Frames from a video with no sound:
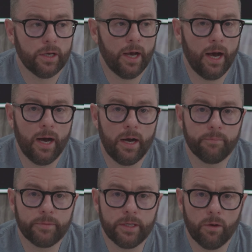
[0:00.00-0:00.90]

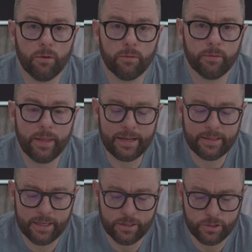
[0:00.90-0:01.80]
That
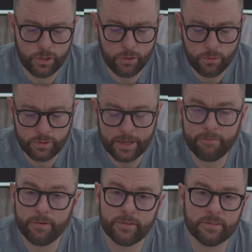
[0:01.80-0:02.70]
thing is huge
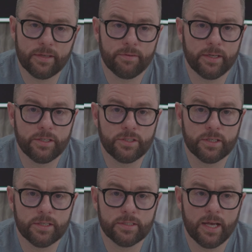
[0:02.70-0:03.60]
at 57
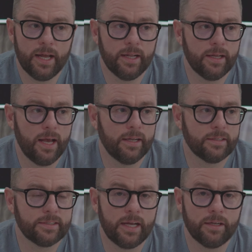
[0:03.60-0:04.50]
inches, and
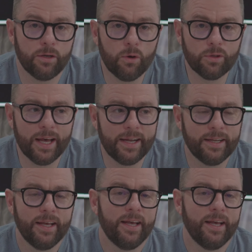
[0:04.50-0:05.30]
it's not an OLED.